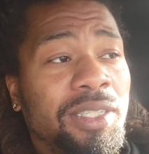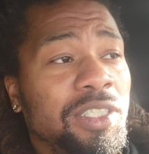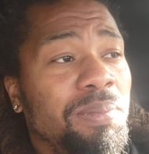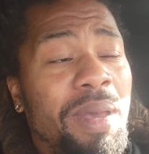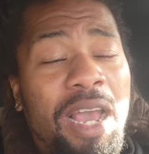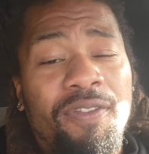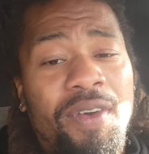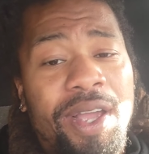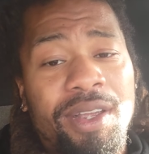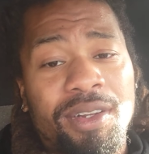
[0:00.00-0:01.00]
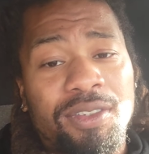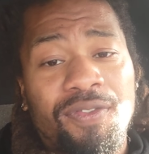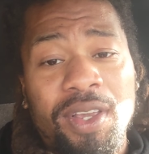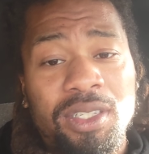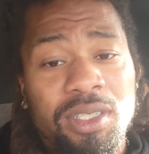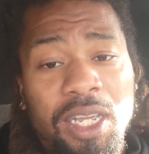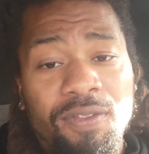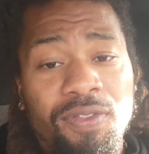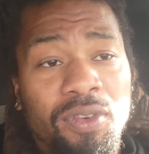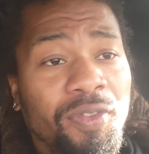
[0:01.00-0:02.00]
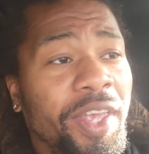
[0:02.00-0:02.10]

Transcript: just backfire in your face tenfold.